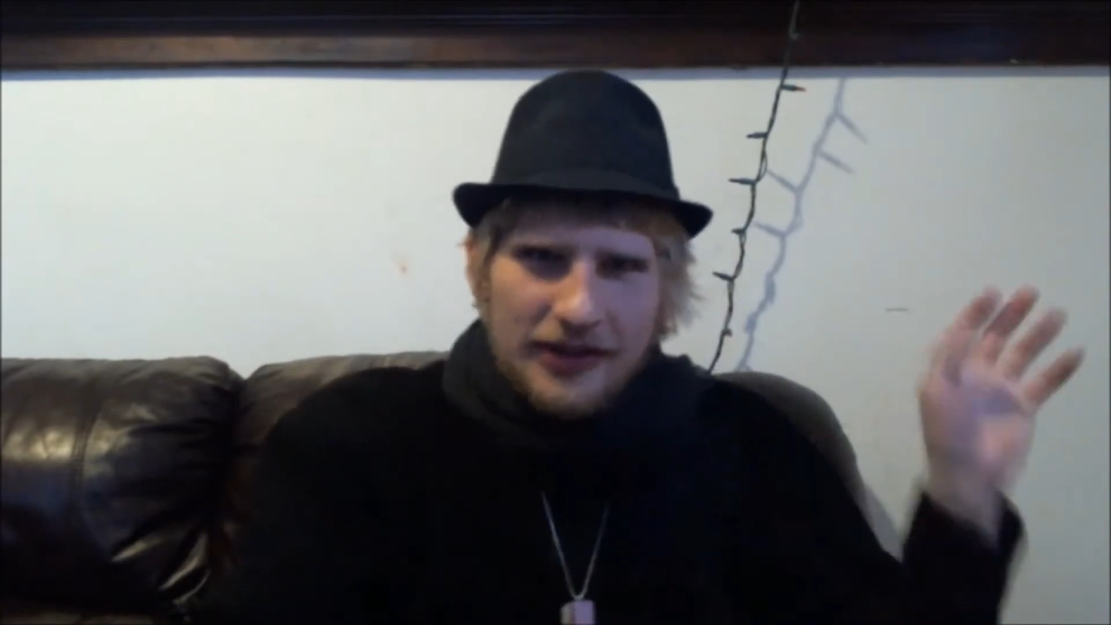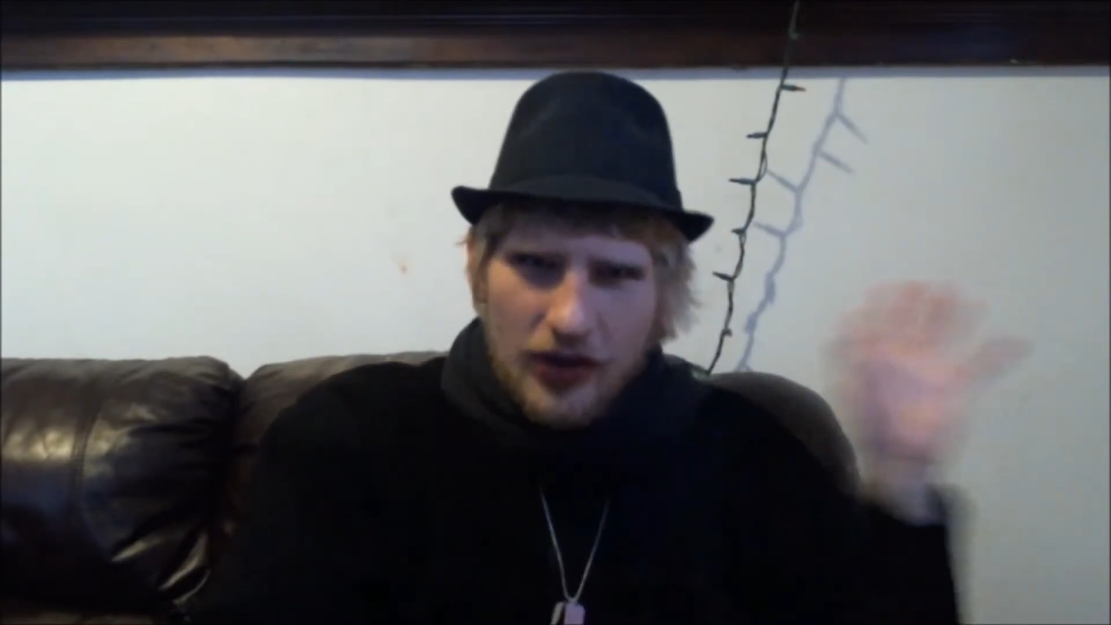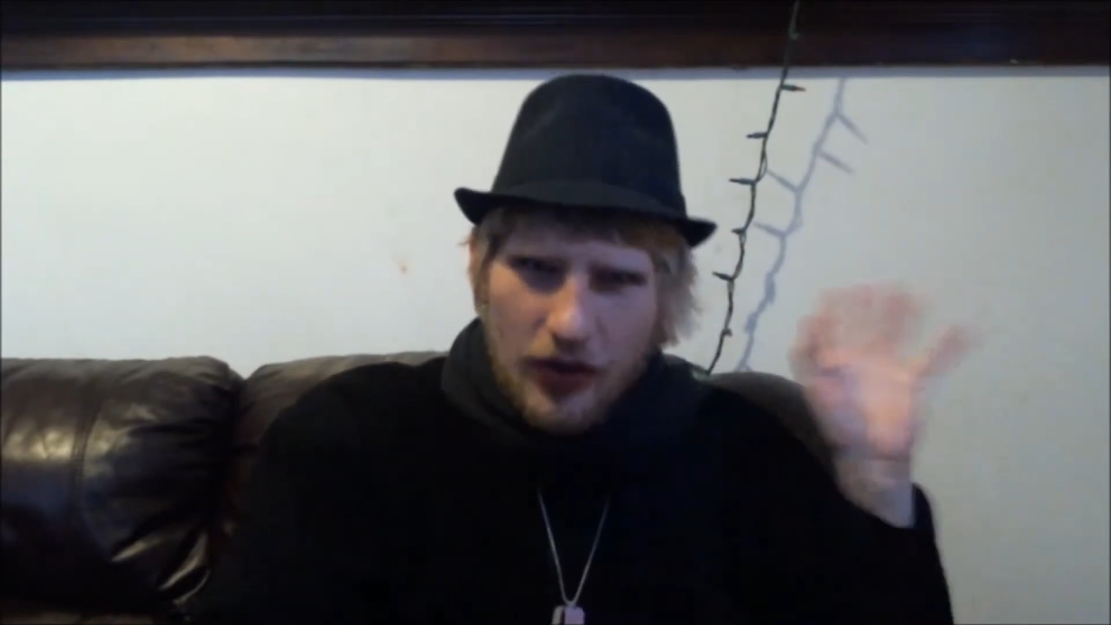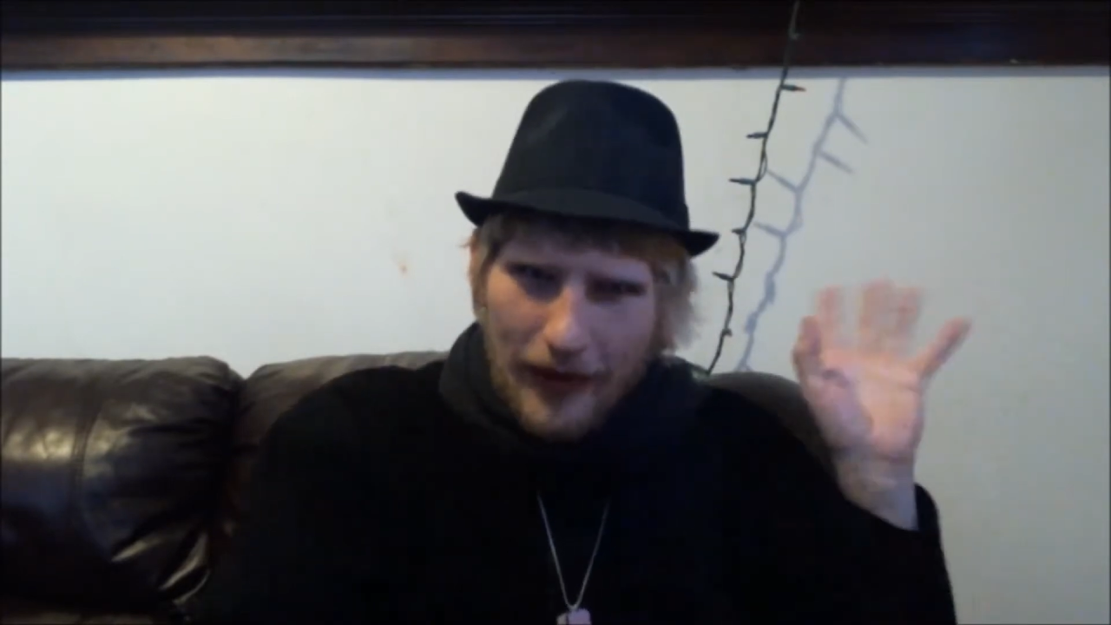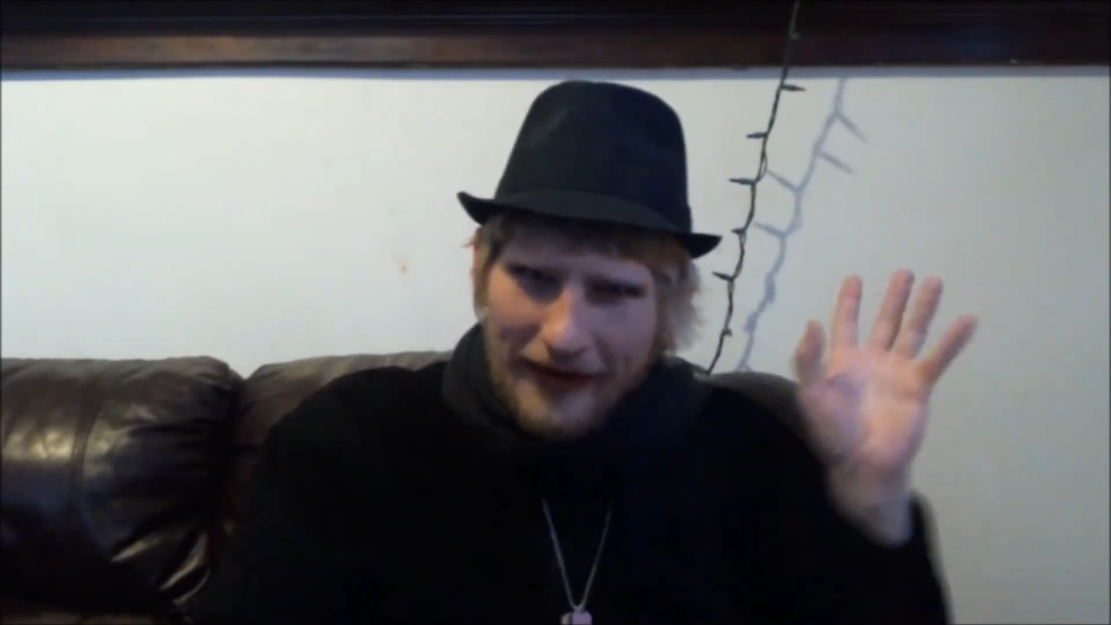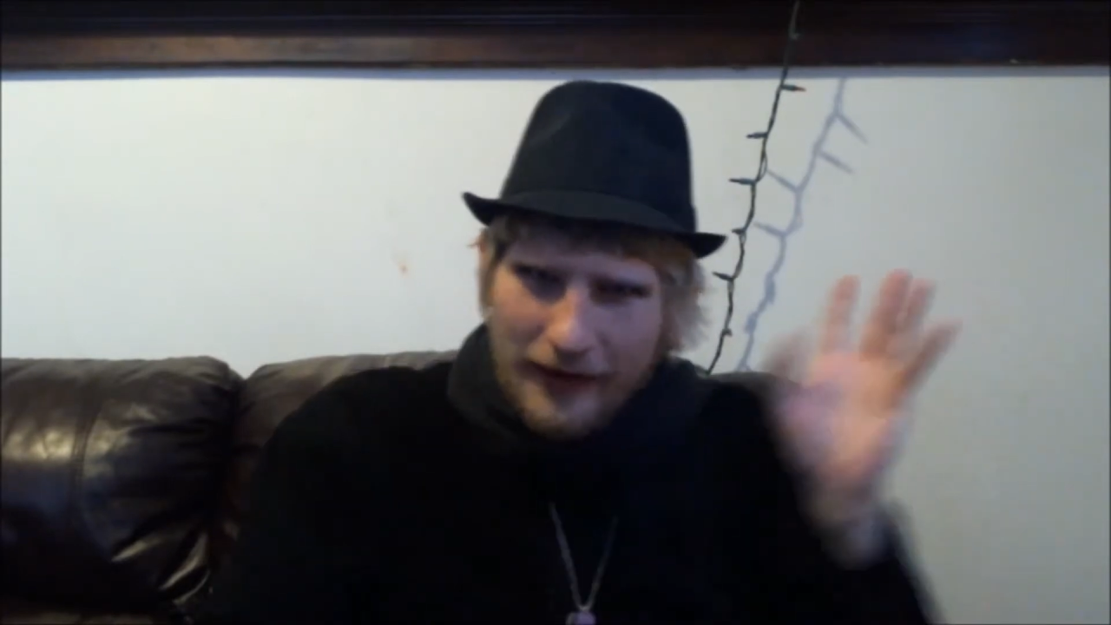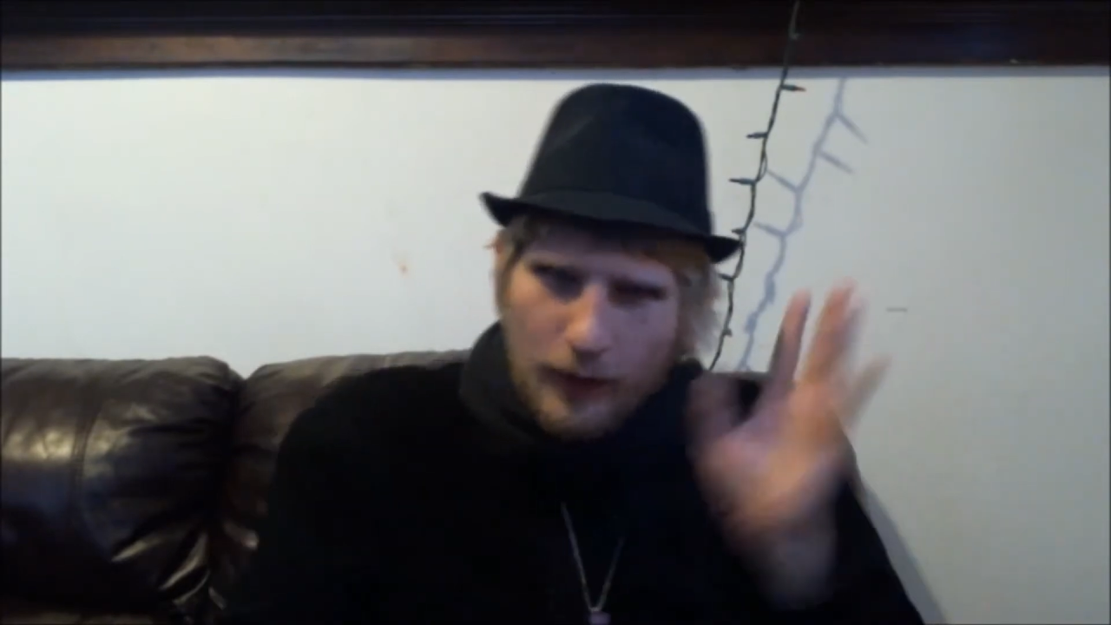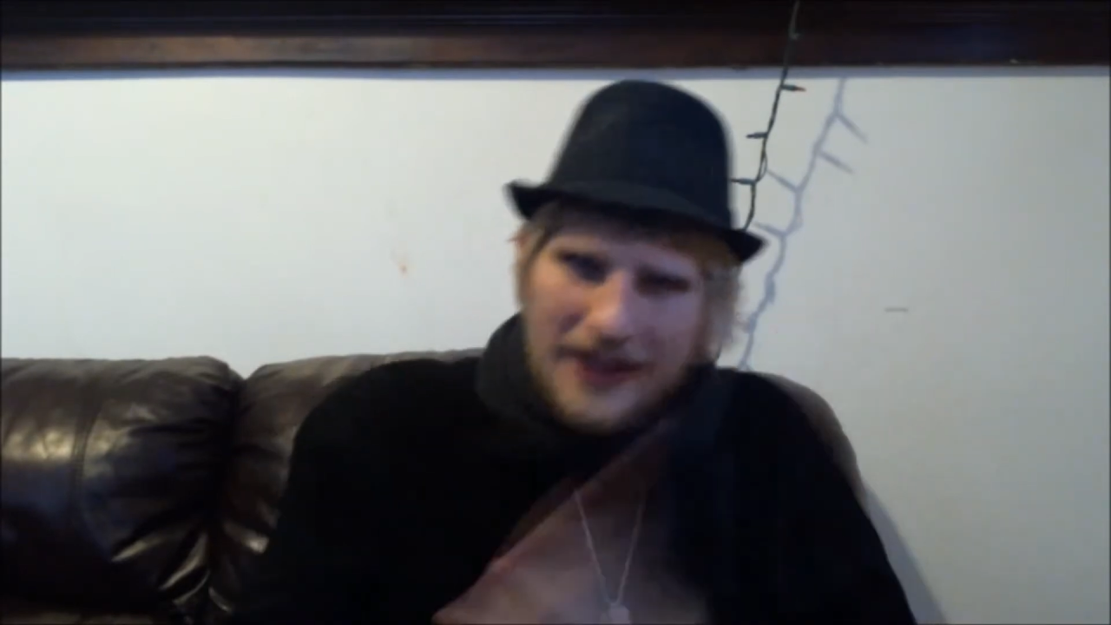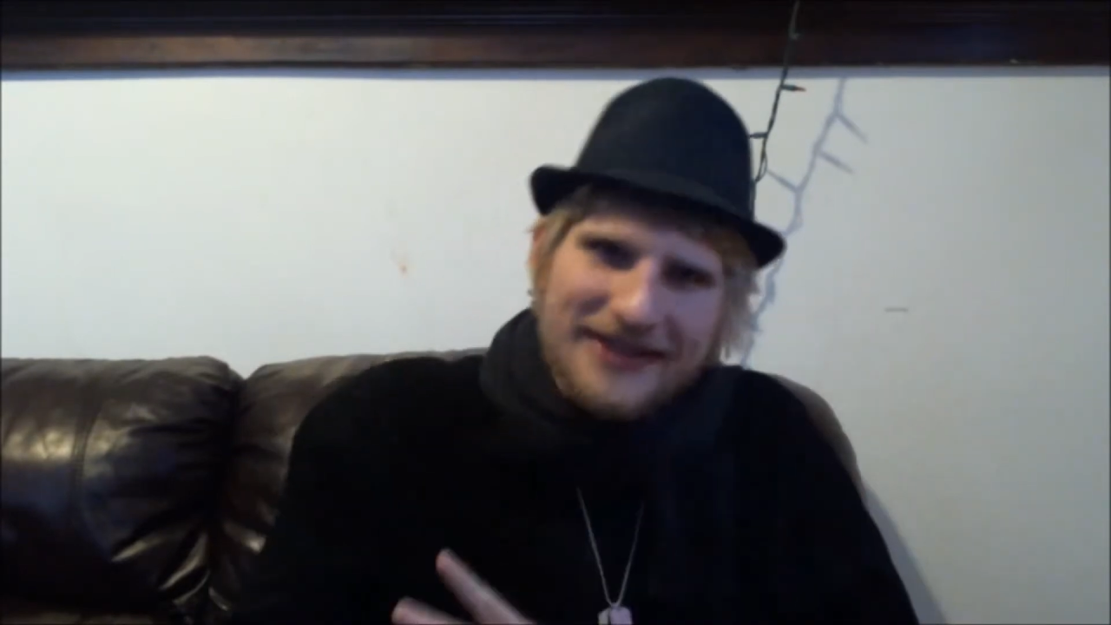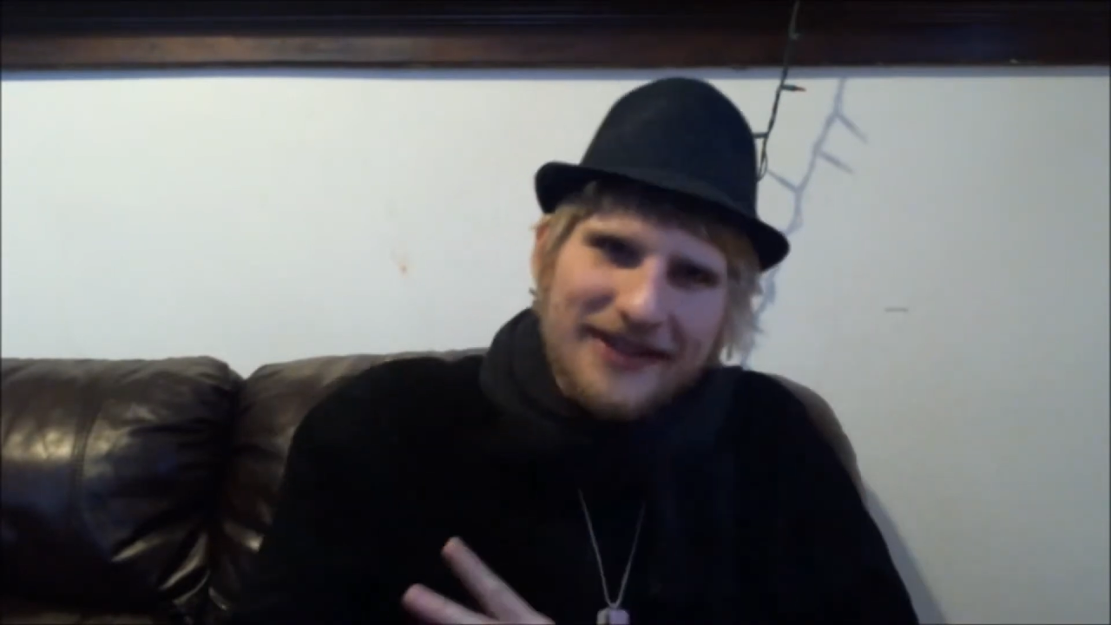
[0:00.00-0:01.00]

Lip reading: throughout the rest